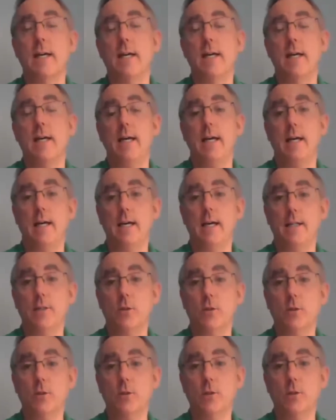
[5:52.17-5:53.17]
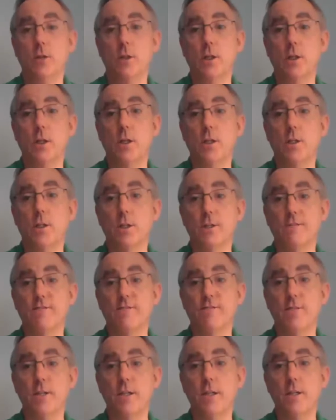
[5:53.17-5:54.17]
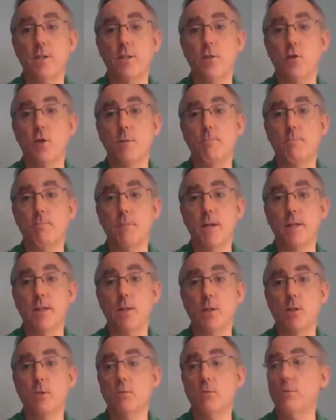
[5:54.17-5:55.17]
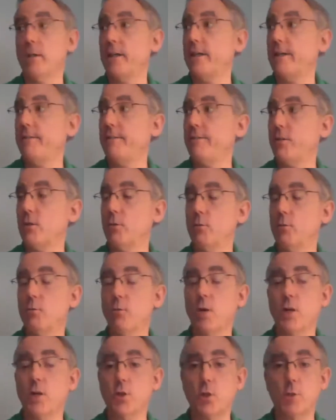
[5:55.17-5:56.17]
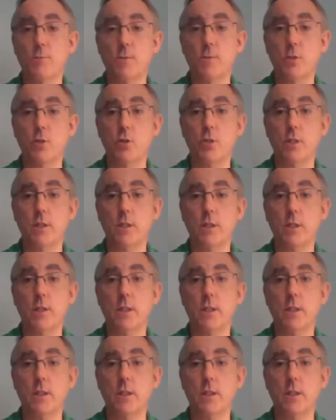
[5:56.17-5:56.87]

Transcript: your cooker, your fridge, your microwave, your washing machine.